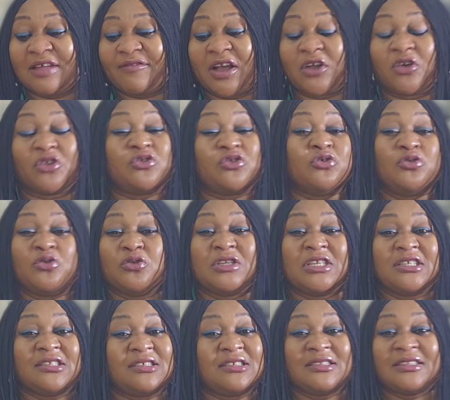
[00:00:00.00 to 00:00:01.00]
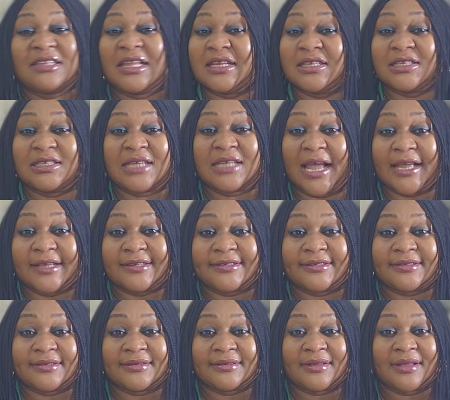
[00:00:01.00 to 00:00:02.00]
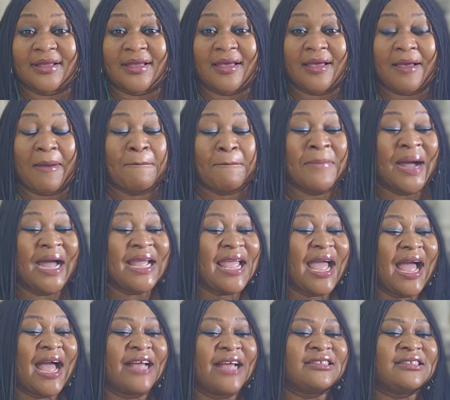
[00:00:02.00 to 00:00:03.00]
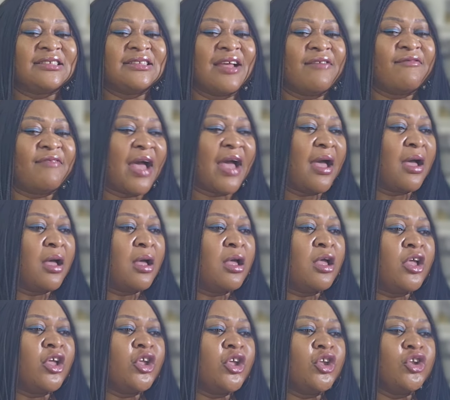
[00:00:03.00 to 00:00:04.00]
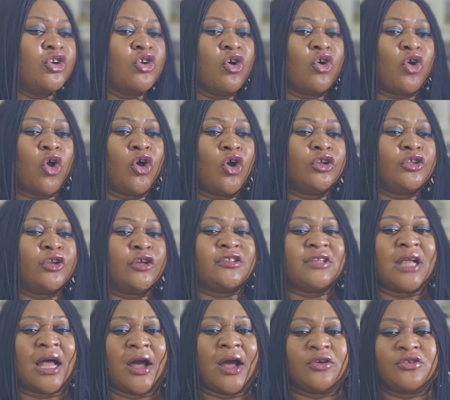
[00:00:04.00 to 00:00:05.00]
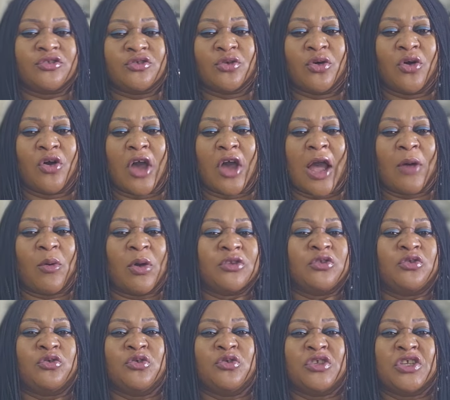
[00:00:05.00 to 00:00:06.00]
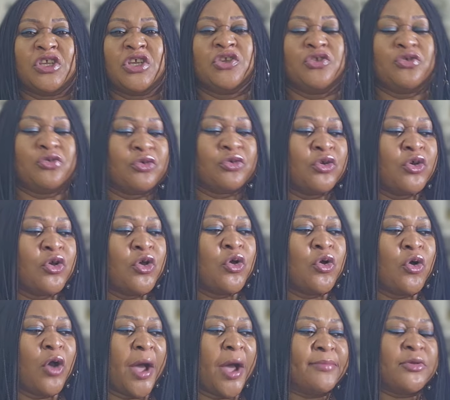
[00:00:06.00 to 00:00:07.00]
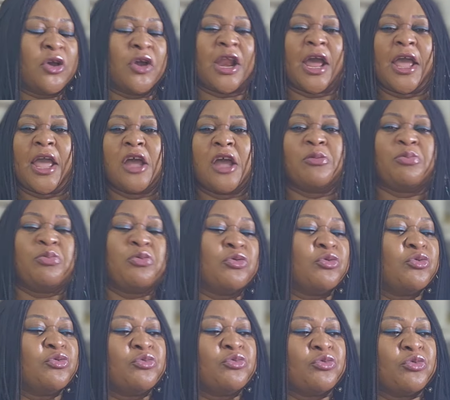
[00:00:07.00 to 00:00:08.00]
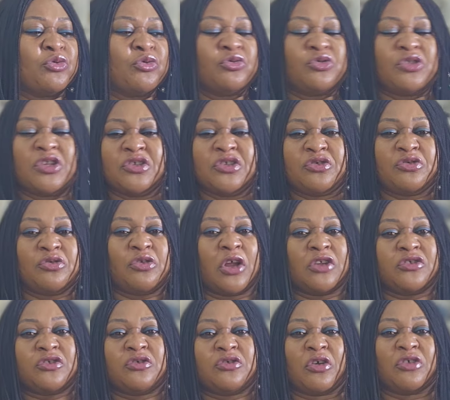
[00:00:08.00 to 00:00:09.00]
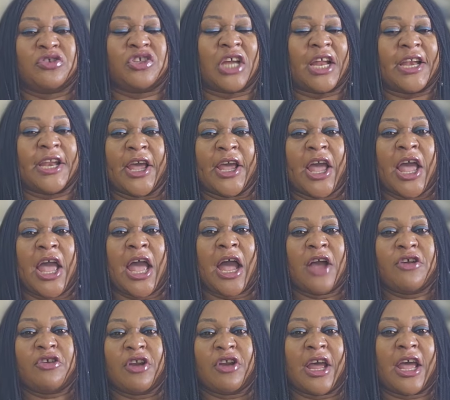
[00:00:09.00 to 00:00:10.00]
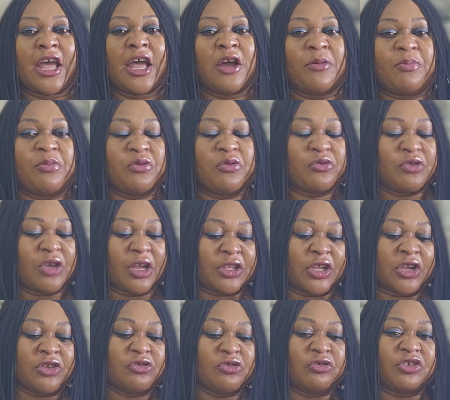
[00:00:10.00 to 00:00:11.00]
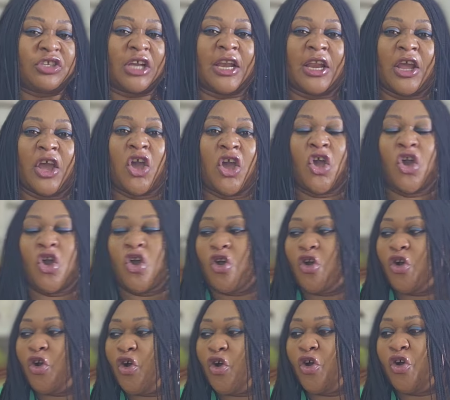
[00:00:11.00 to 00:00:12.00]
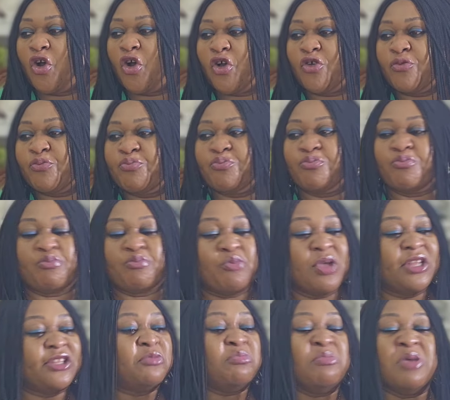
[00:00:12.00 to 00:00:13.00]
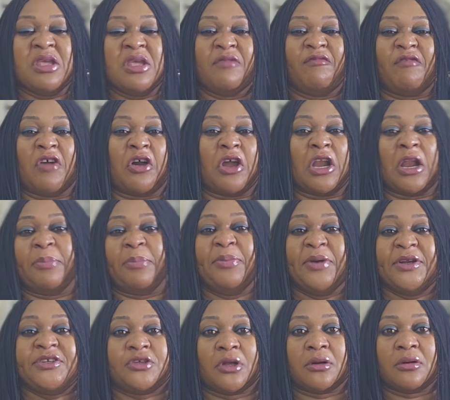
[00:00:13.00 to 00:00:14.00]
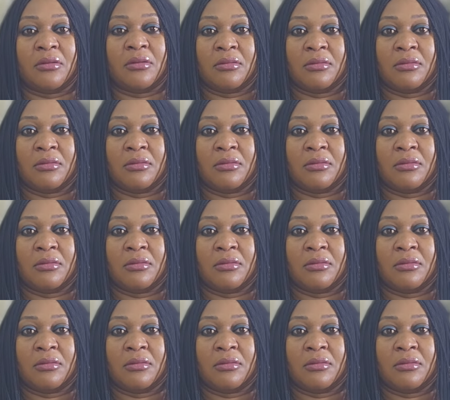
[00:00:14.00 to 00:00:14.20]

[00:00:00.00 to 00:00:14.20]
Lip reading: never gotten to this stage, guys. Maya has never, you know, called us out. Oh, I want to see you. Oh, I'm gonna help you since you lost your channel. I'm gonna help you get a new channel. Oh, meet me for collaboration.